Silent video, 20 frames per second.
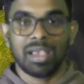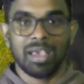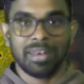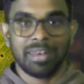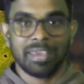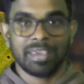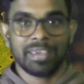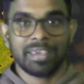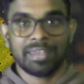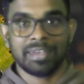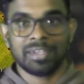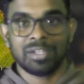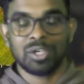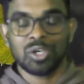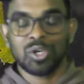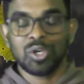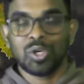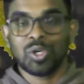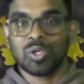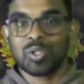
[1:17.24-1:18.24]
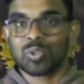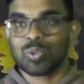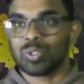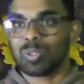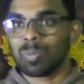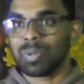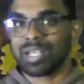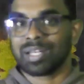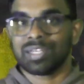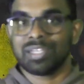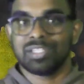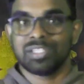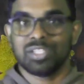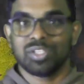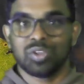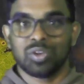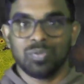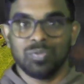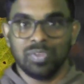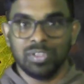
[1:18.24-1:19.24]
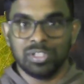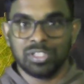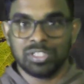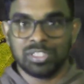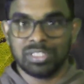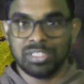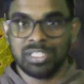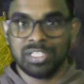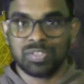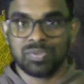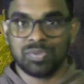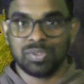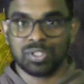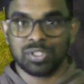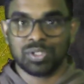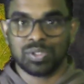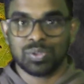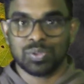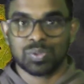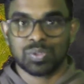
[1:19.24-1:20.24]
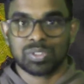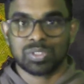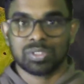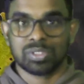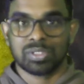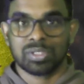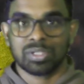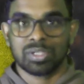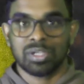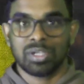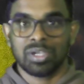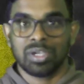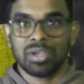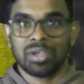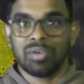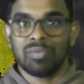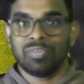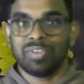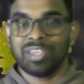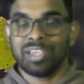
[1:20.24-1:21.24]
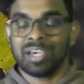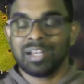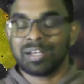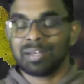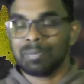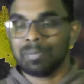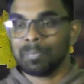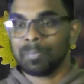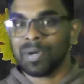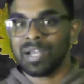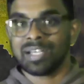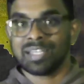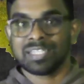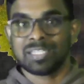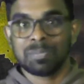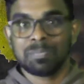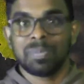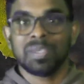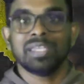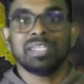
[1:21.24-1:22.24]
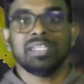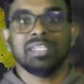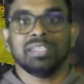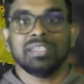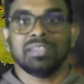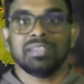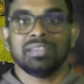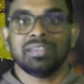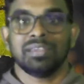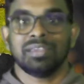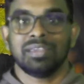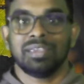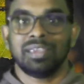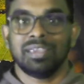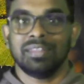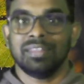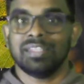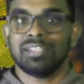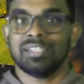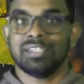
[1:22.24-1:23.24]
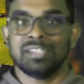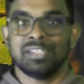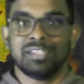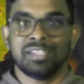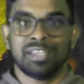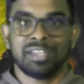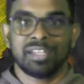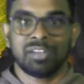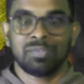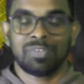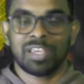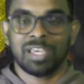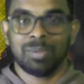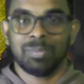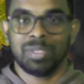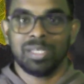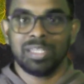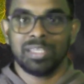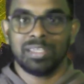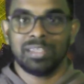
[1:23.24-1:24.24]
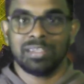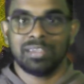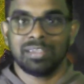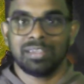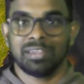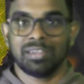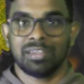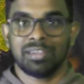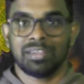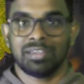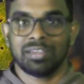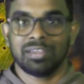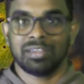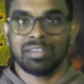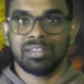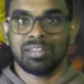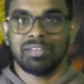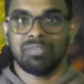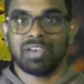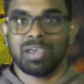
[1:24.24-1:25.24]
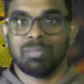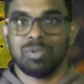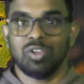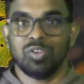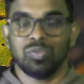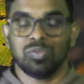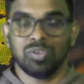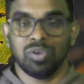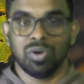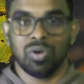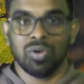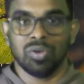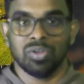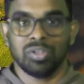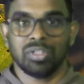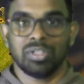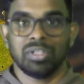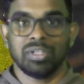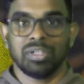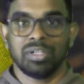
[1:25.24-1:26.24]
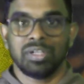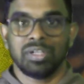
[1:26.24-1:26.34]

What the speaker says: and again through the practicing of these virtues we are participating in the Trinitarian family, the family of God.